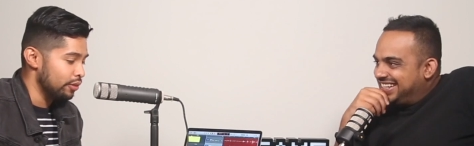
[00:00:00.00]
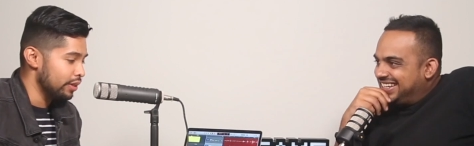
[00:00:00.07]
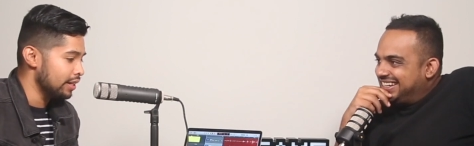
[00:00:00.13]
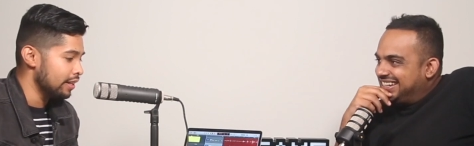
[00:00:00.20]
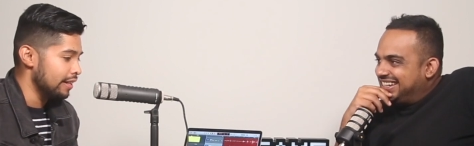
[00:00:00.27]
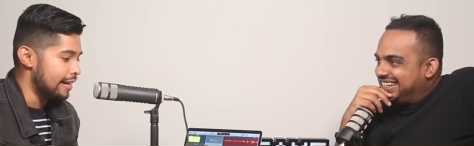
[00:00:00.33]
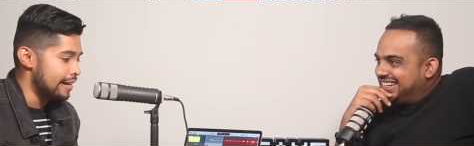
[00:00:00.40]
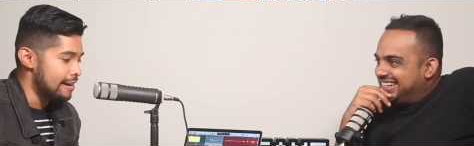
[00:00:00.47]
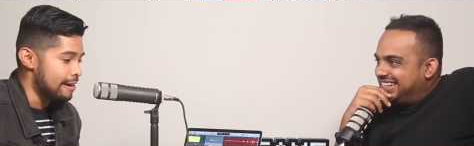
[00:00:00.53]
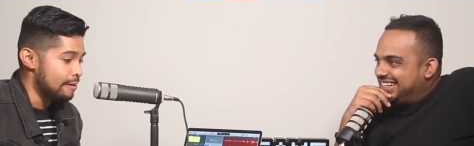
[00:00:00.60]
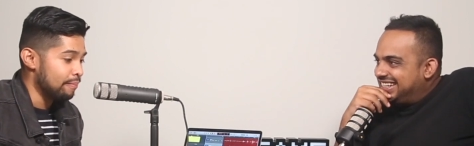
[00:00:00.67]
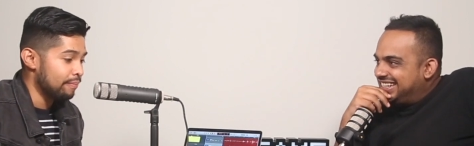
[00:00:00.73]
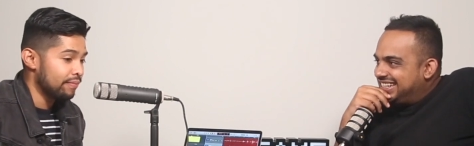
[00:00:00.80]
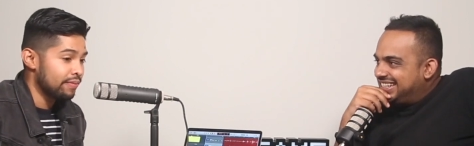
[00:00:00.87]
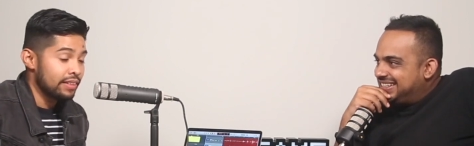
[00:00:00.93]
Speaker 1: real,
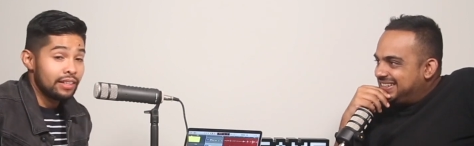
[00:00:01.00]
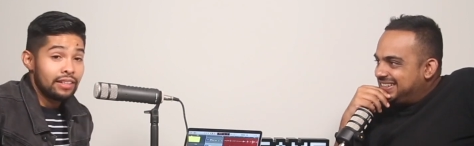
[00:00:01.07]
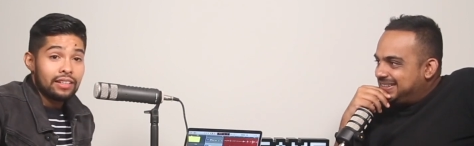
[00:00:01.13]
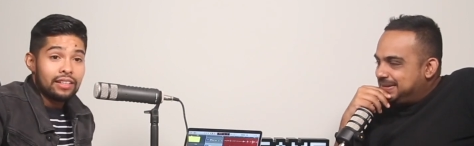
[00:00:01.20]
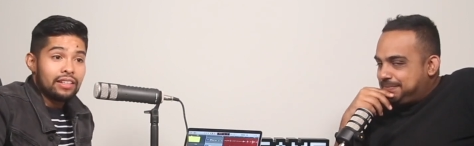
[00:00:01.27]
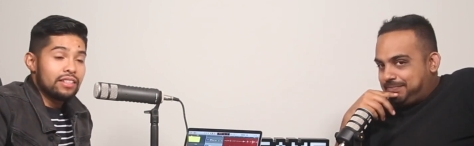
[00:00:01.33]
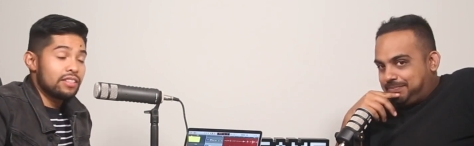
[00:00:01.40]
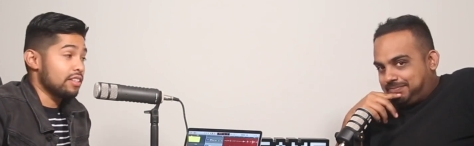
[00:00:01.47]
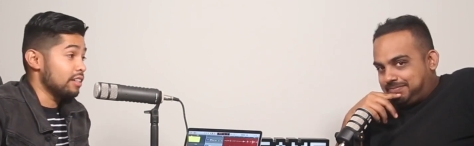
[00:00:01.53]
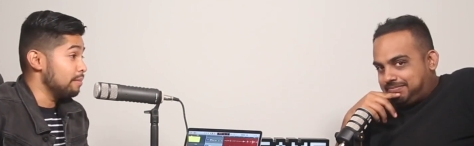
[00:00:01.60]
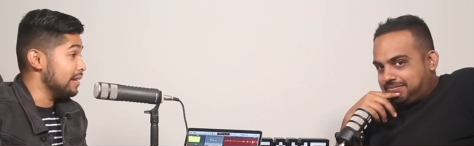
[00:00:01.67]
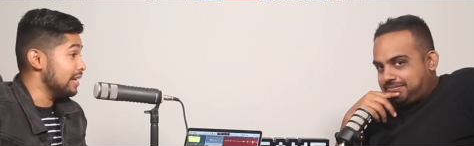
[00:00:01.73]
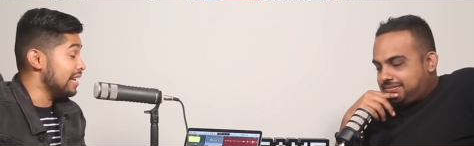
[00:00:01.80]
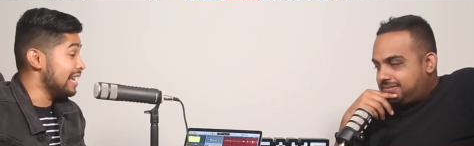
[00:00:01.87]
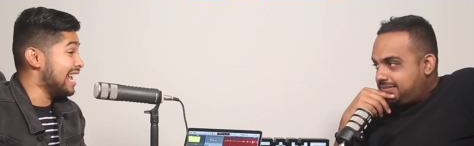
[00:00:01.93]
um, it's gonna
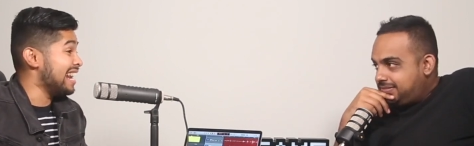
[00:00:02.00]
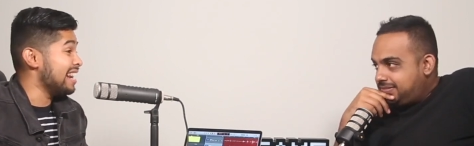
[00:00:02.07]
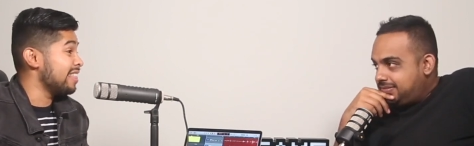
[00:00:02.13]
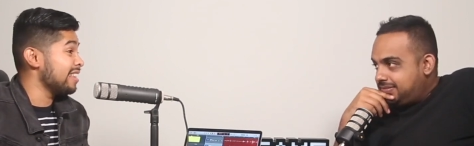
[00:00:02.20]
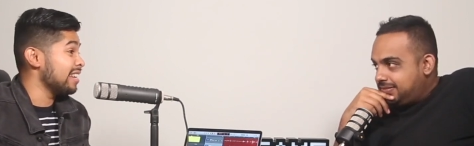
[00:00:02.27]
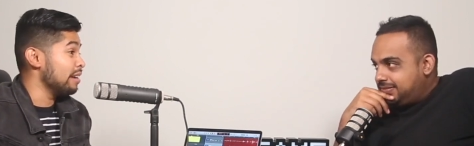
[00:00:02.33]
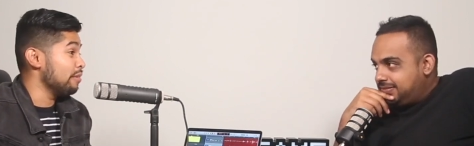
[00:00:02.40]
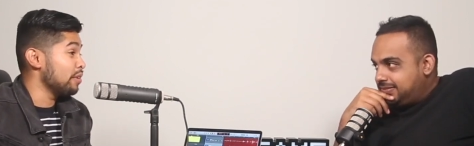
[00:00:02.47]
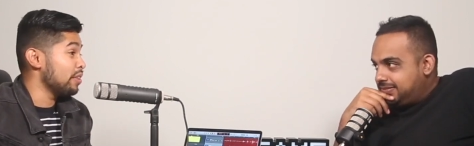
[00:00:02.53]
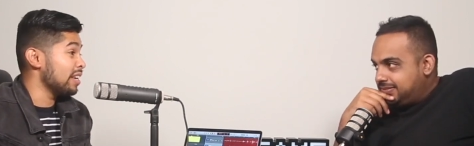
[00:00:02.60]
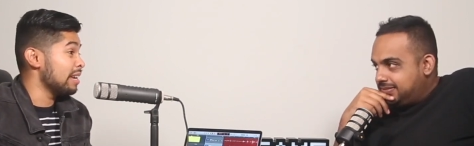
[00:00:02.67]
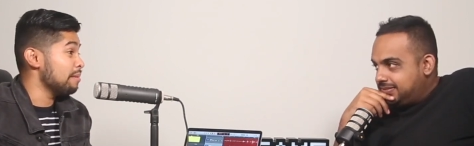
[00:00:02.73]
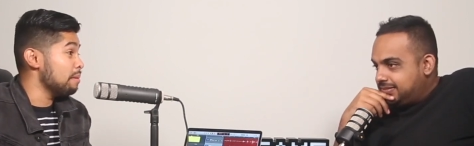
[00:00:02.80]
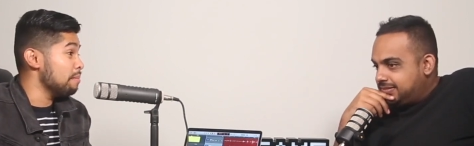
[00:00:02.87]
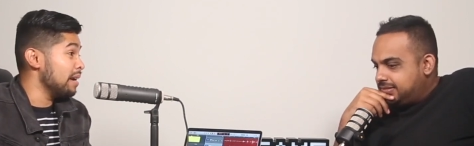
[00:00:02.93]
be anything and
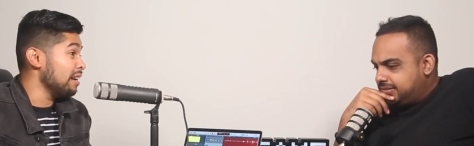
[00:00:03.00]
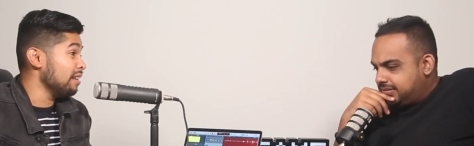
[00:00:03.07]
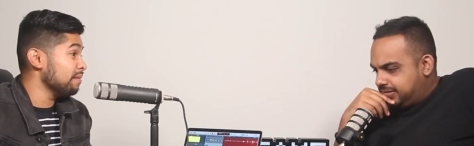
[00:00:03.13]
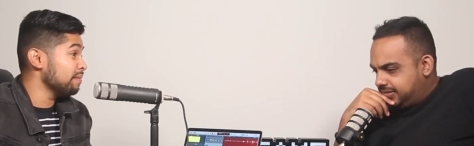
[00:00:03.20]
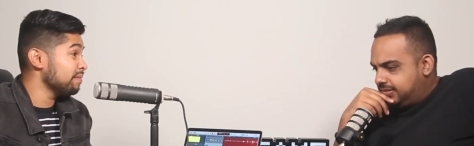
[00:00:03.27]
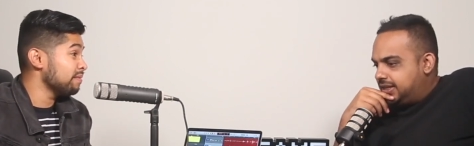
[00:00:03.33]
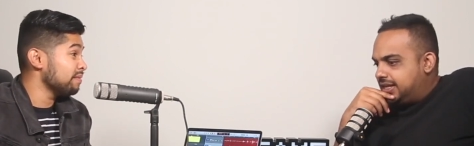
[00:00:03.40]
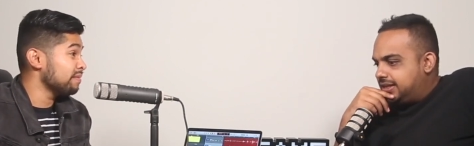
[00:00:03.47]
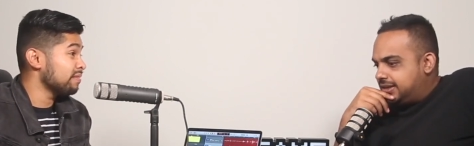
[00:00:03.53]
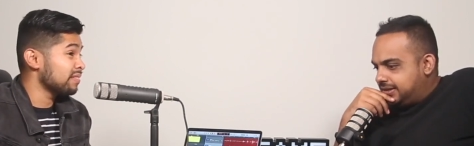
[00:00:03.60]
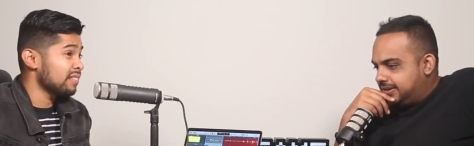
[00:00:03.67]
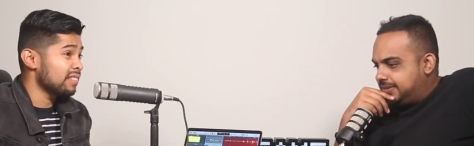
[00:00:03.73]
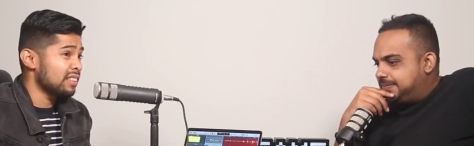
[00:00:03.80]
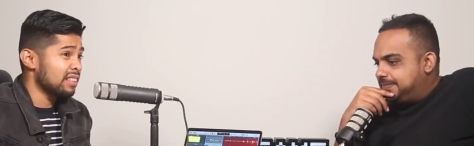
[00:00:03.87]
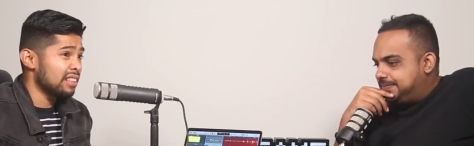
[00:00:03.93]
everything MMA.
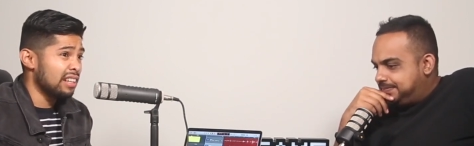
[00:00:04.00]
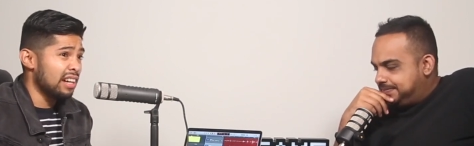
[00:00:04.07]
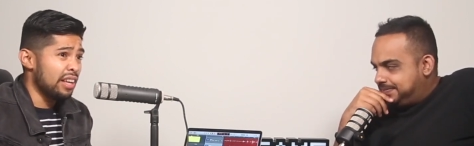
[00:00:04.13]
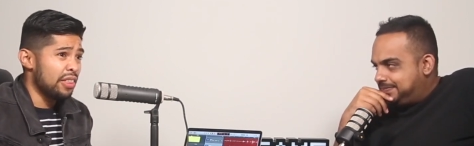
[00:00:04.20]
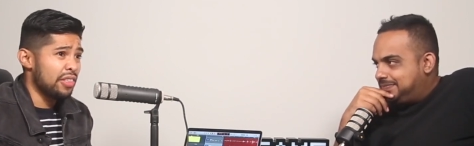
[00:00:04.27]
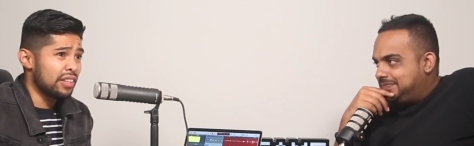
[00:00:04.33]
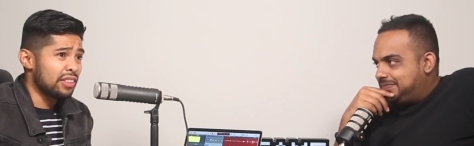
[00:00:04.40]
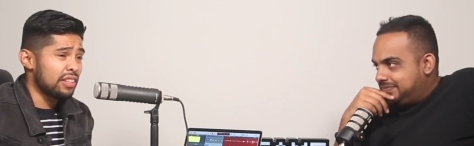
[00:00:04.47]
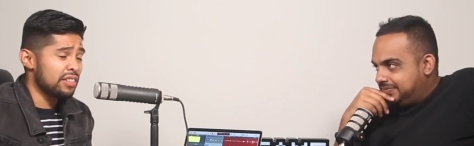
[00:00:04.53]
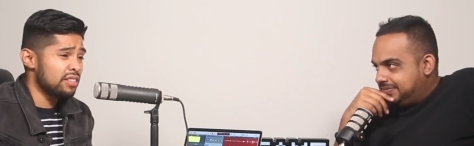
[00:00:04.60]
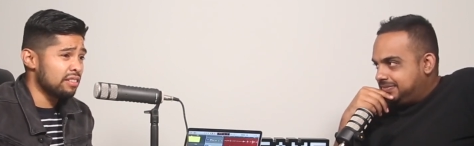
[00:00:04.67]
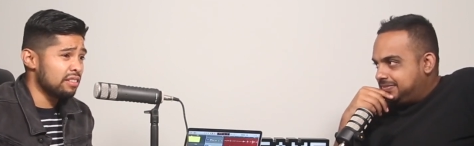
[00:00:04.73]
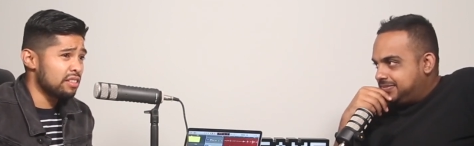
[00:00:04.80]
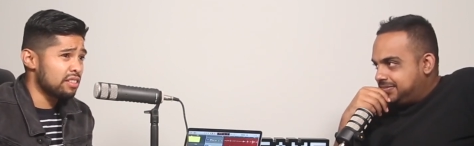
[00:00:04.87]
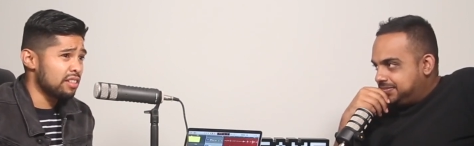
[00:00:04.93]
Yeah. I think
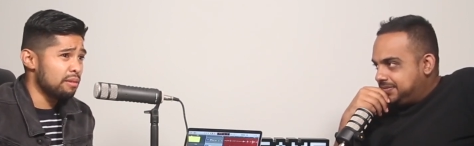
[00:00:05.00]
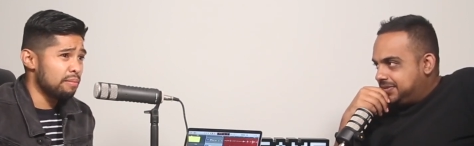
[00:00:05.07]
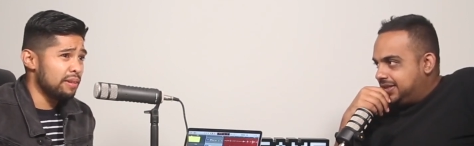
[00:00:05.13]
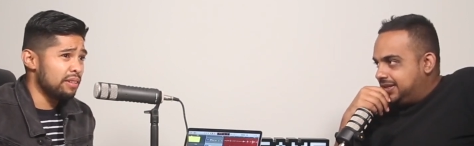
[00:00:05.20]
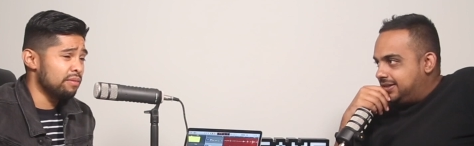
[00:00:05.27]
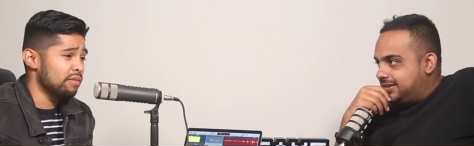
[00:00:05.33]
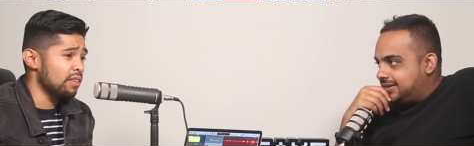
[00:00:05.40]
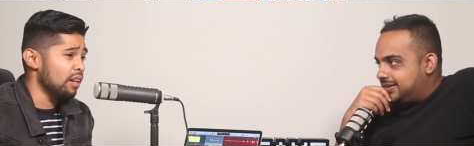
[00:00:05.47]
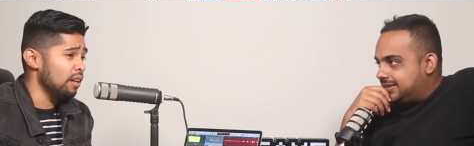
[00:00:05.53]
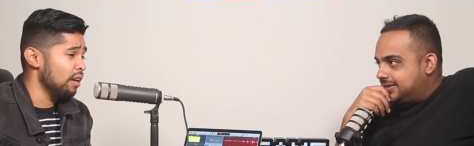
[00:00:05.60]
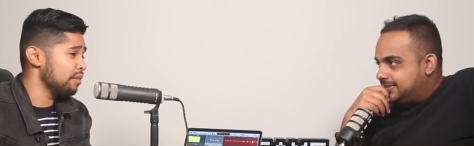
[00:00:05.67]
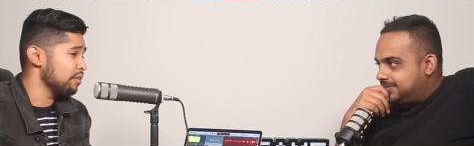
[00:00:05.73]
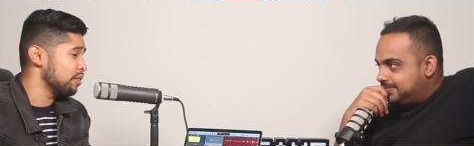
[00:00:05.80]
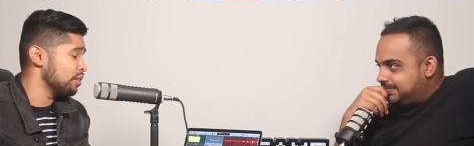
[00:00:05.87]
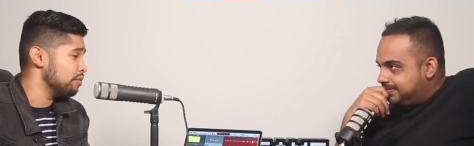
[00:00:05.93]
there's there's gonna be a
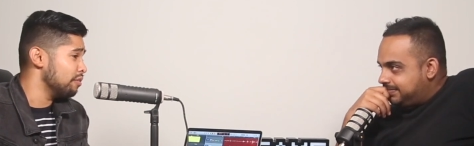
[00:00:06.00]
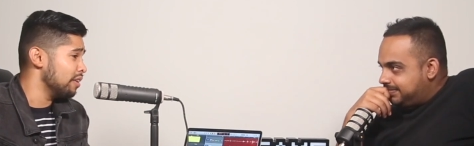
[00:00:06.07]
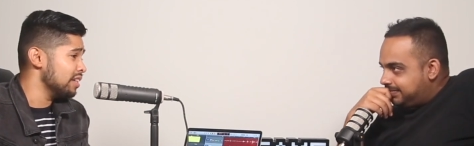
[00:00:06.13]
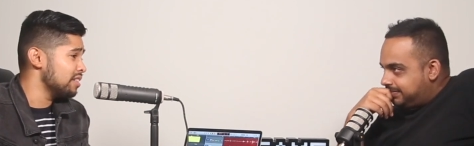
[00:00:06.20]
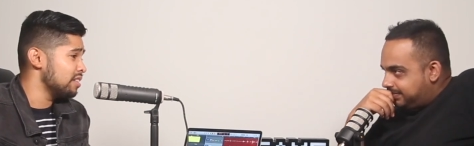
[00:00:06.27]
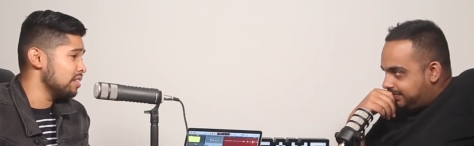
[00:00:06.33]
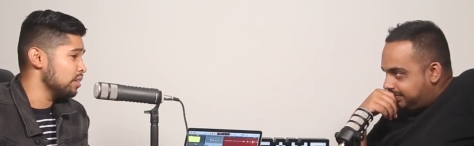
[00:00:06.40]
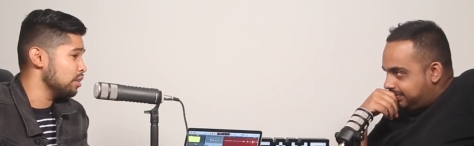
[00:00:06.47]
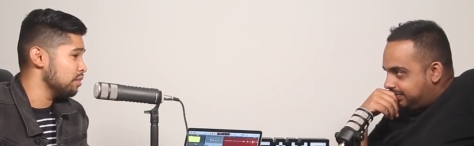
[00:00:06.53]
lot of good fights in the